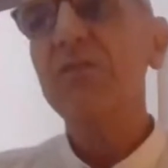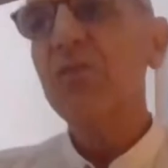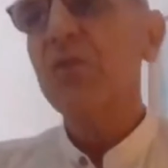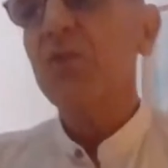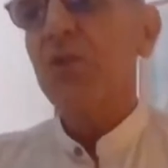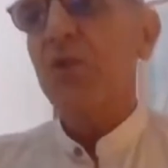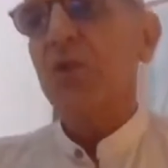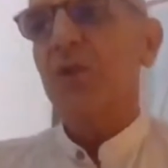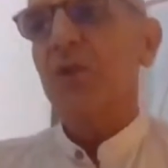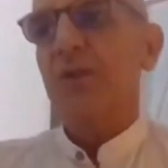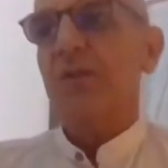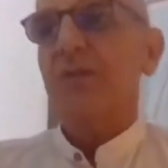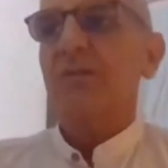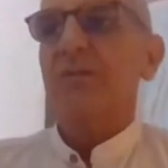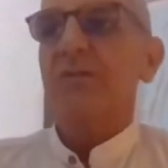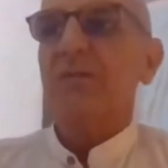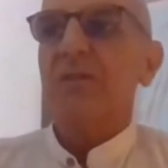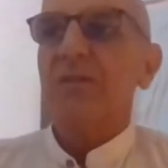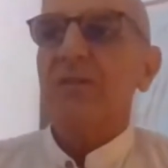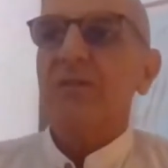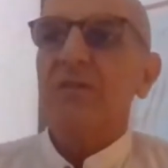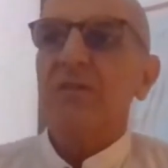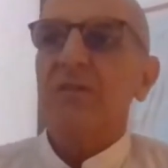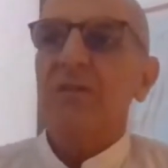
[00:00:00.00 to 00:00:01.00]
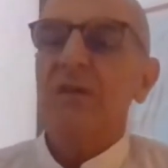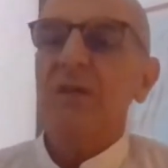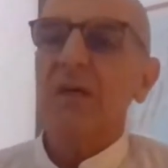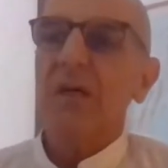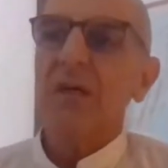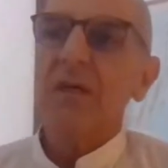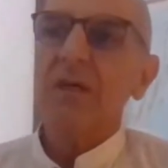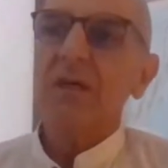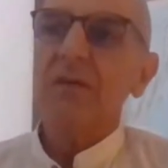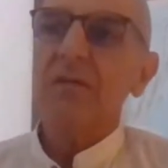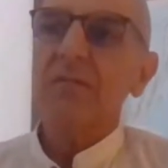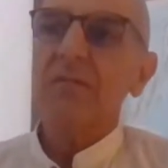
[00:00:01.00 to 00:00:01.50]
to your
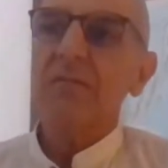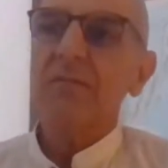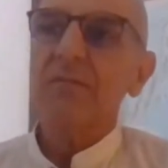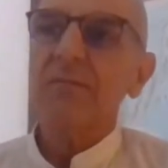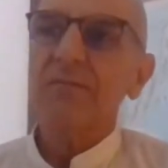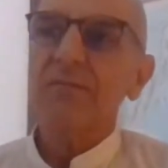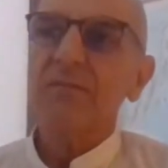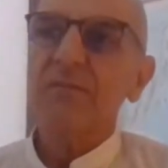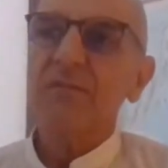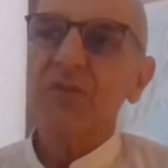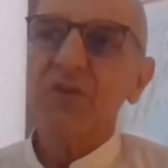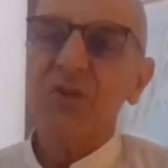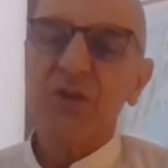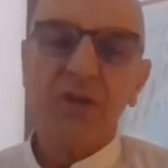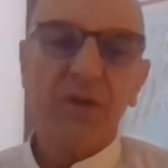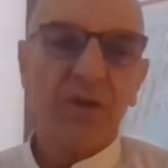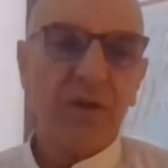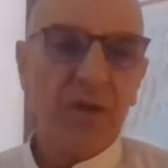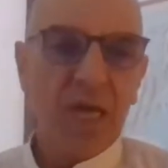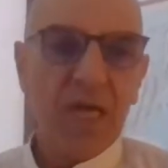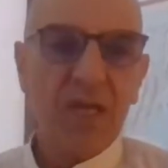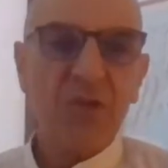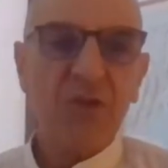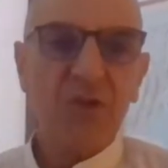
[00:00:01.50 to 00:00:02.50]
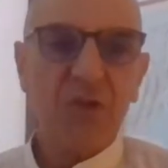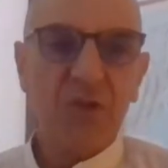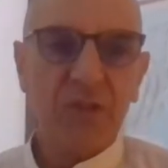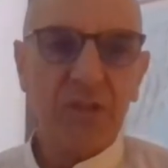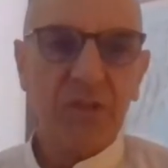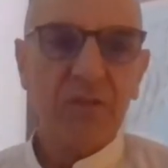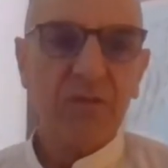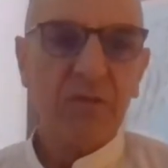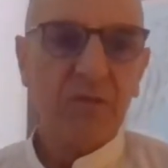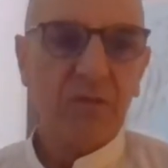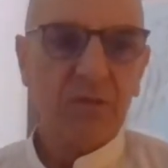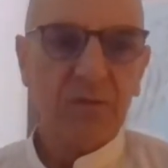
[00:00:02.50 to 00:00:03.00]
generation